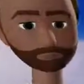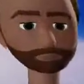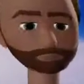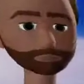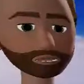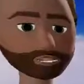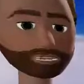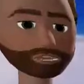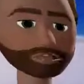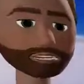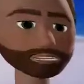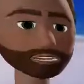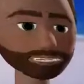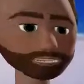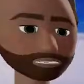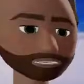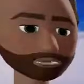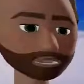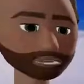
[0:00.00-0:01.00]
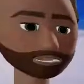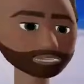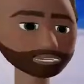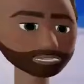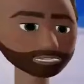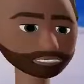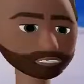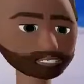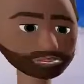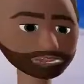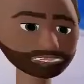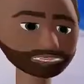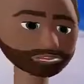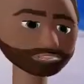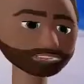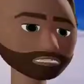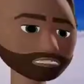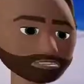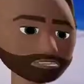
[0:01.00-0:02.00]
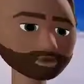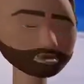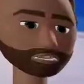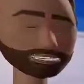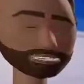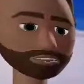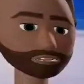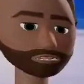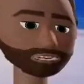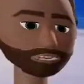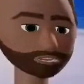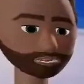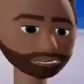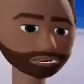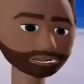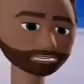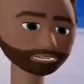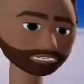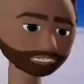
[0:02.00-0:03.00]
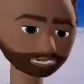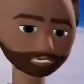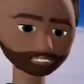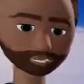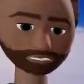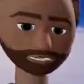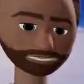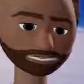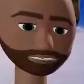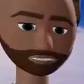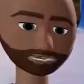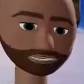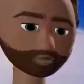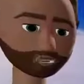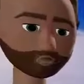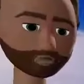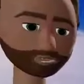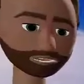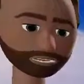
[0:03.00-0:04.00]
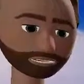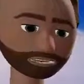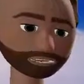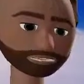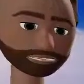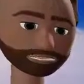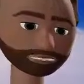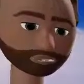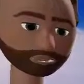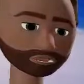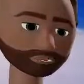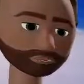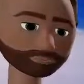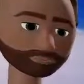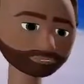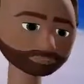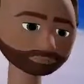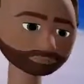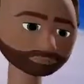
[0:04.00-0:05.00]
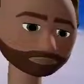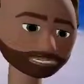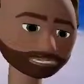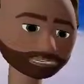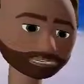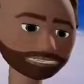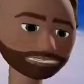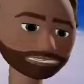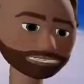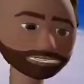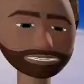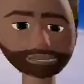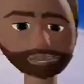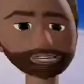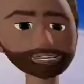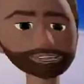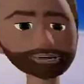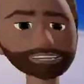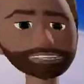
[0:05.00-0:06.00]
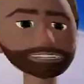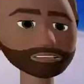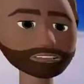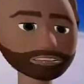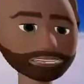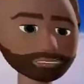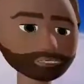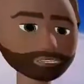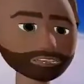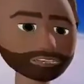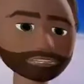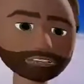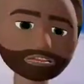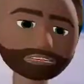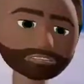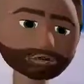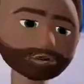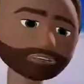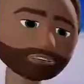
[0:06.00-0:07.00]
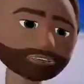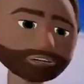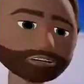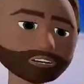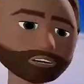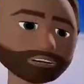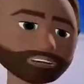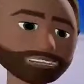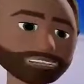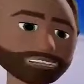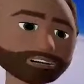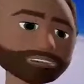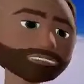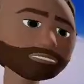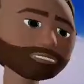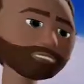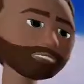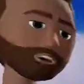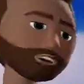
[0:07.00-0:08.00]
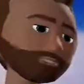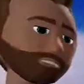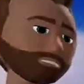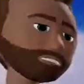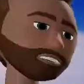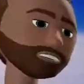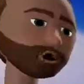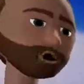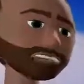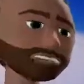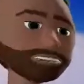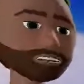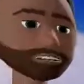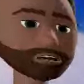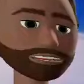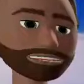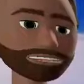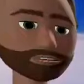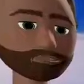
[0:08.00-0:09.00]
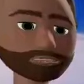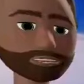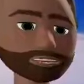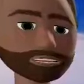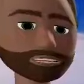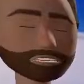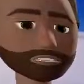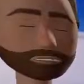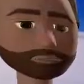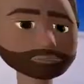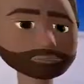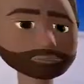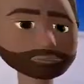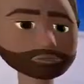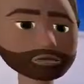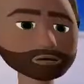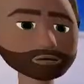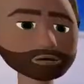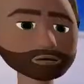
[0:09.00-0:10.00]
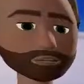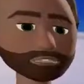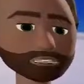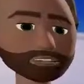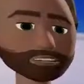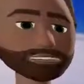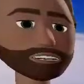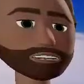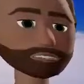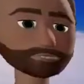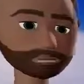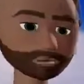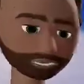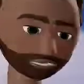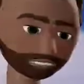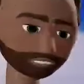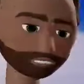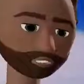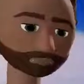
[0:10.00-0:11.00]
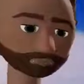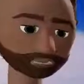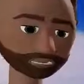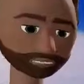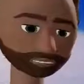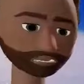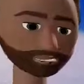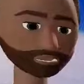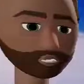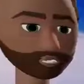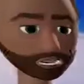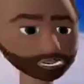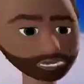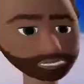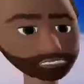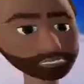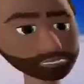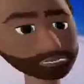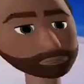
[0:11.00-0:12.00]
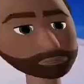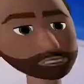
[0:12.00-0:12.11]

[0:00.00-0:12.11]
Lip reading: Ozone is highly corrosive and toxic. So down in the troposphere where we live, it's actually used as disinfectant, but when it's produced, it's generally not seen as something that is good to have around.